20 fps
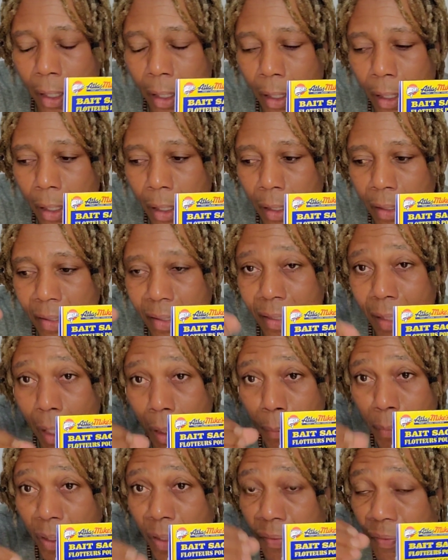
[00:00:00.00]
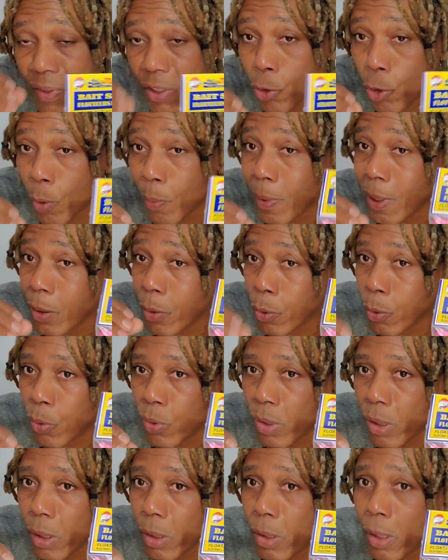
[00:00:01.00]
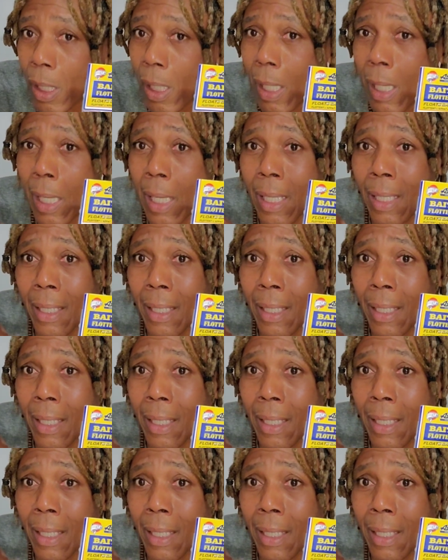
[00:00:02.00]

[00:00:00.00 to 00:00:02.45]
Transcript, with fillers: uh, salmon fishermen uses,